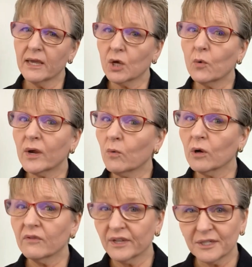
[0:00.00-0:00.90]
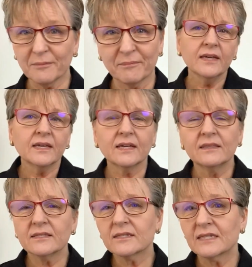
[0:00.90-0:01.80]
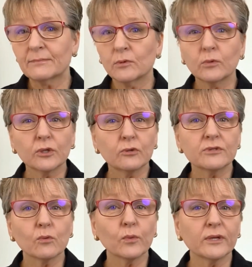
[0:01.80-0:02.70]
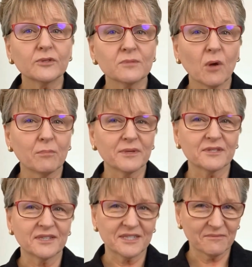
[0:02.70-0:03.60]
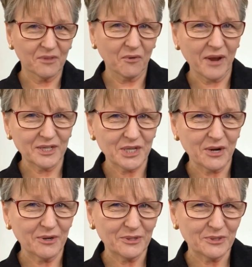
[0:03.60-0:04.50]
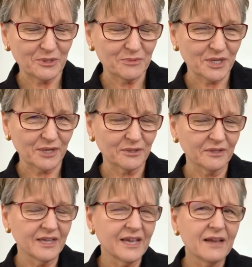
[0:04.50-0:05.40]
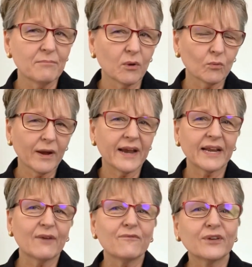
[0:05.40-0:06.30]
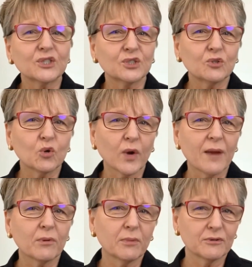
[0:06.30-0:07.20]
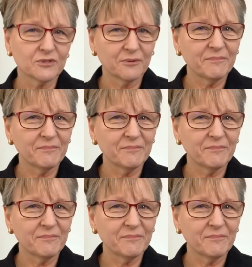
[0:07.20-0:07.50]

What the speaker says: quick work of it. In this example, we'll use a real small business, the Grant Chatter YouTube channel, but write a fictional grant proposal.